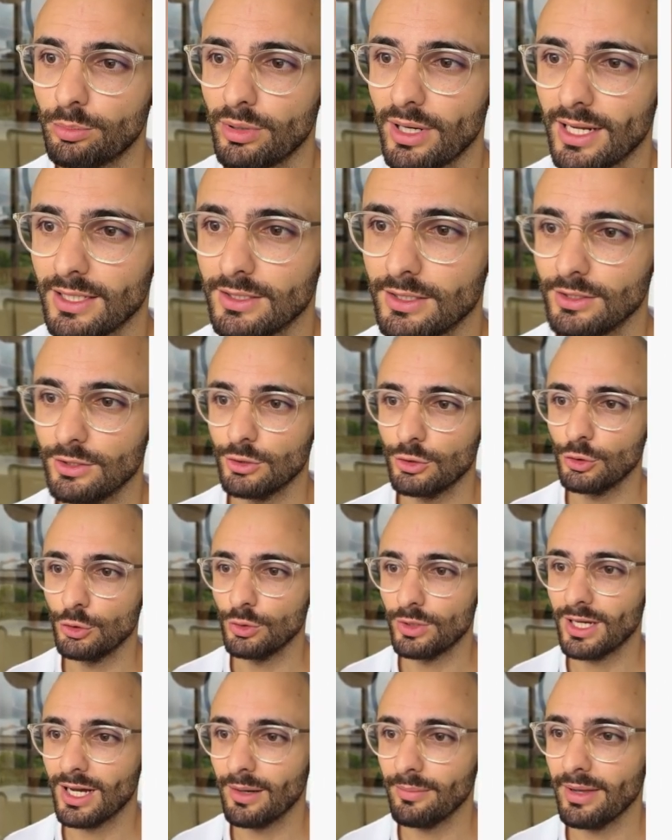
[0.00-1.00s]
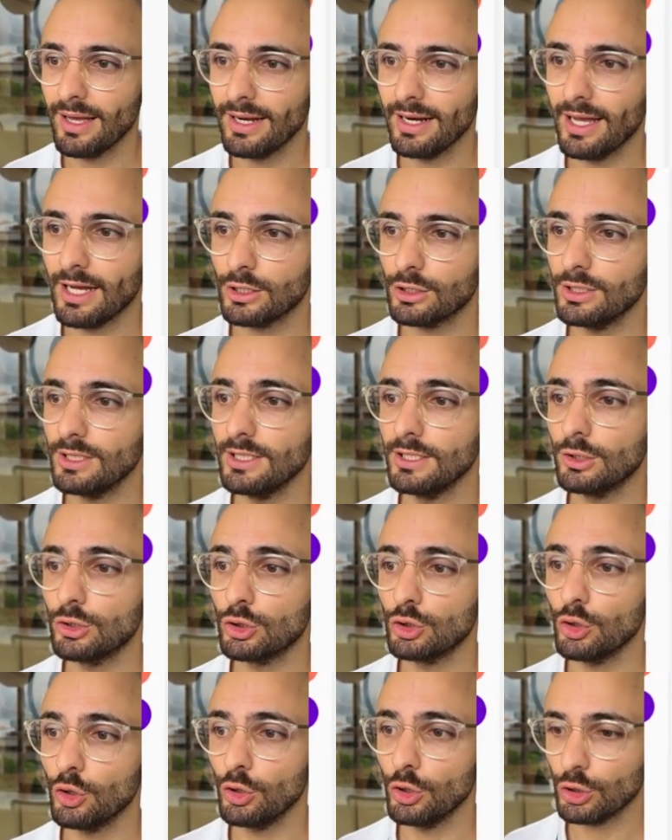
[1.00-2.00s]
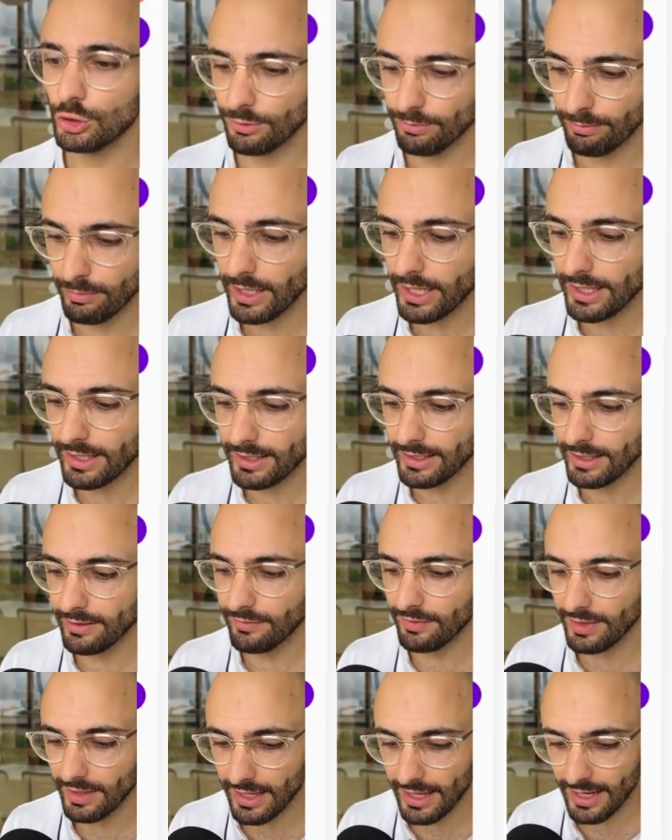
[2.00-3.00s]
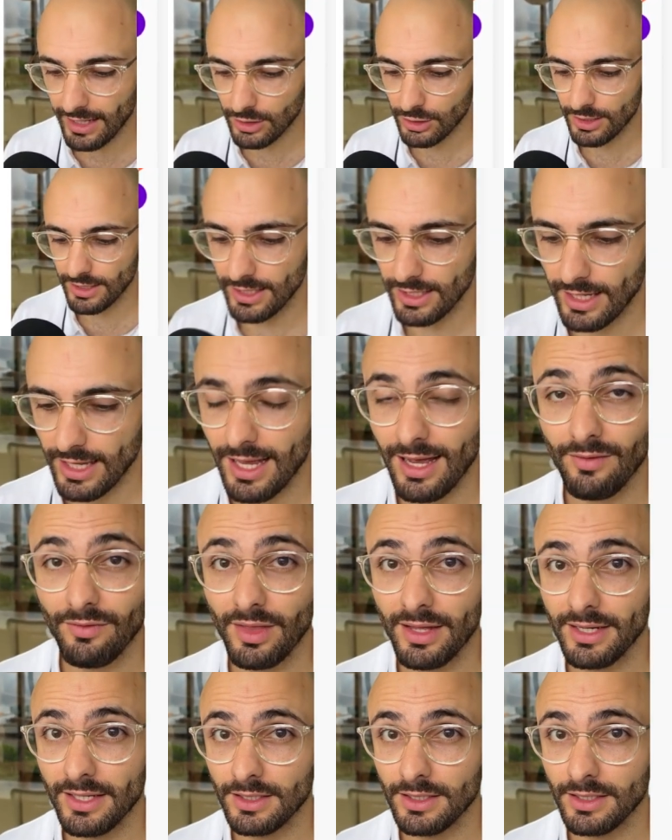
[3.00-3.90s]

practice to come and actually search make if they actually have that